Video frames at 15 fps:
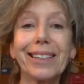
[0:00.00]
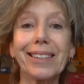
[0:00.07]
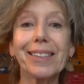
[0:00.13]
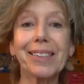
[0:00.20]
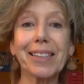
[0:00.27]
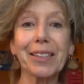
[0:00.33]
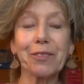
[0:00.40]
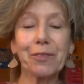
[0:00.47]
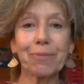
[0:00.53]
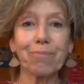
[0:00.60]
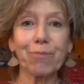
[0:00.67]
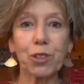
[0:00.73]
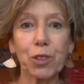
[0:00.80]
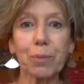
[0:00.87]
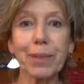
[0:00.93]
instead of
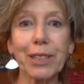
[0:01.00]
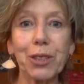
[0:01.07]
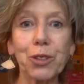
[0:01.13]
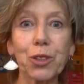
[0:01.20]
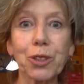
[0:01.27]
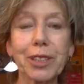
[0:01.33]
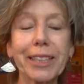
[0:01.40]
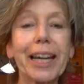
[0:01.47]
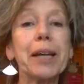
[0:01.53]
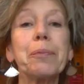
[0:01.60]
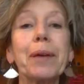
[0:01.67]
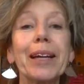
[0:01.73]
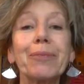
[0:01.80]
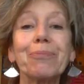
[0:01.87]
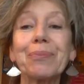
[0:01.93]
doing my usual
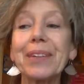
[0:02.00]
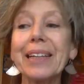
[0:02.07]
typing.